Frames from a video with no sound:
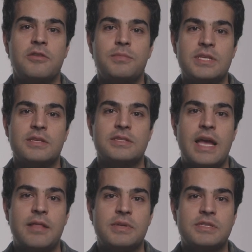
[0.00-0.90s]
of Business
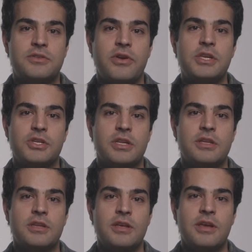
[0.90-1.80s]
Administration
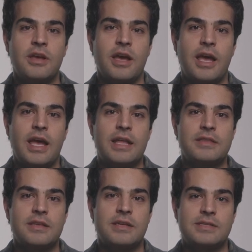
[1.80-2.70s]
at
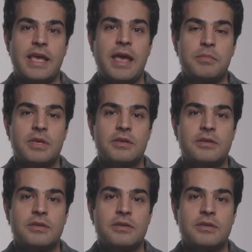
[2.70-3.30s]
uh, SeAMK.